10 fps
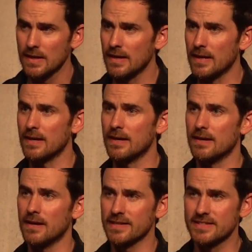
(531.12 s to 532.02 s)

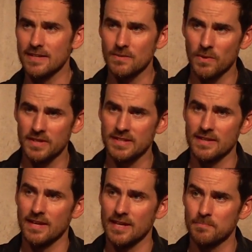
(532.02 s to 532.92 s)
I didn't want to
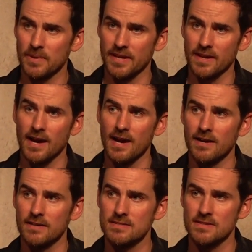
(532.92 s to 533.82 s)
get hit by a
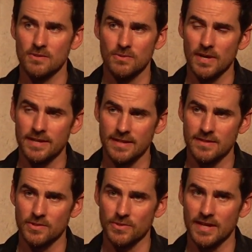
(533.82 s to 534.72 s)
car, so I
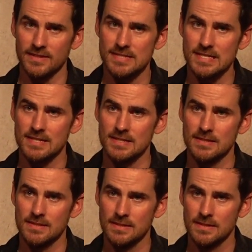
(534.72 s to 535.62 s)
didn't do that.
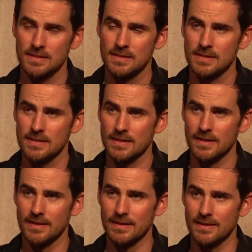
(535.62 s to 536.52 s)

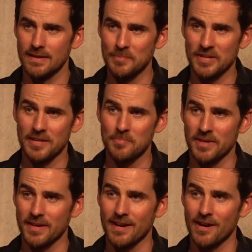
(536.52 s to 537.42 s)
I'd been hit
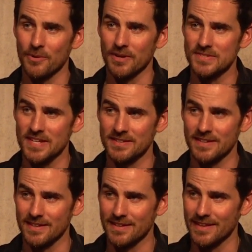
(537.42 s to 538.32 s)
by a car when I was
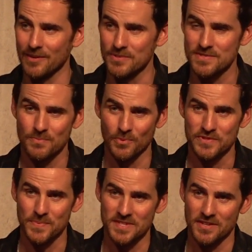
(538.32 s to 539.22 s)
18, and that was
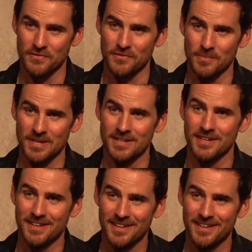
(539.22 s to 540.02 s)
enough for me.